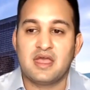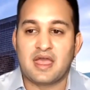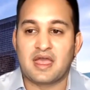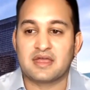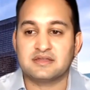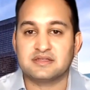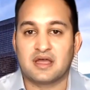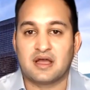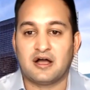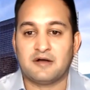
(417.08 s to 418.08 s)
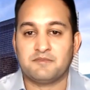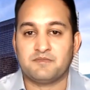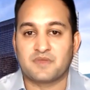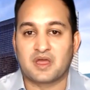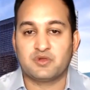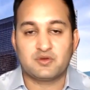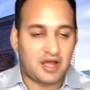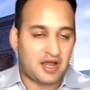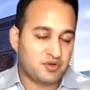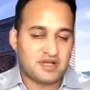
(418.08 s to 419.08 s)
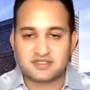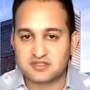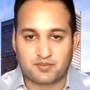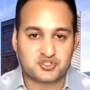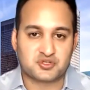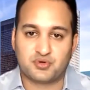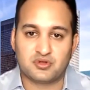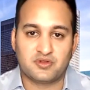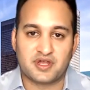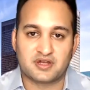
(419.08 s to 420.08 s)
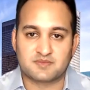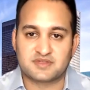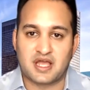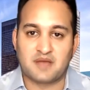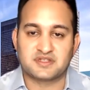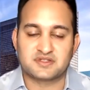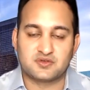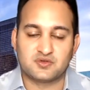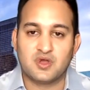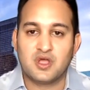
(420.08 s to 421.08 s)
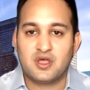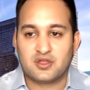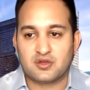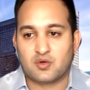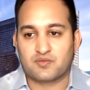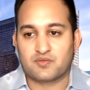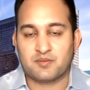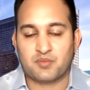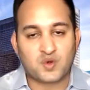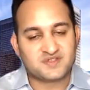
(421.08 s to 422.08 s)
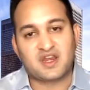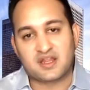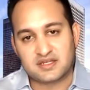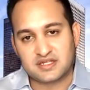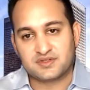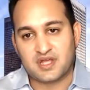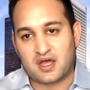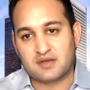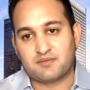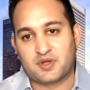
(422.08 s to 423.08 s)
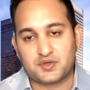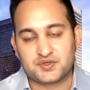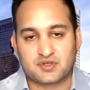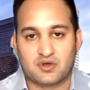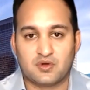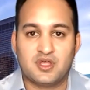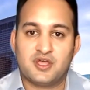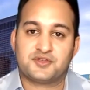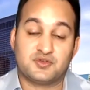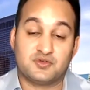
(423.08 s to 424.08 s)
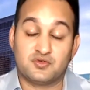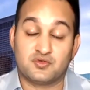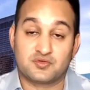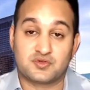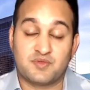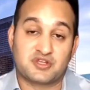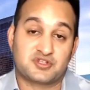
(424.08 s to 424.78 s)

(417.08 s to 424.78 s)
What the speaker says: And I realize there's a push and pull there sometimes as to the importance of getting a deal done, but also to make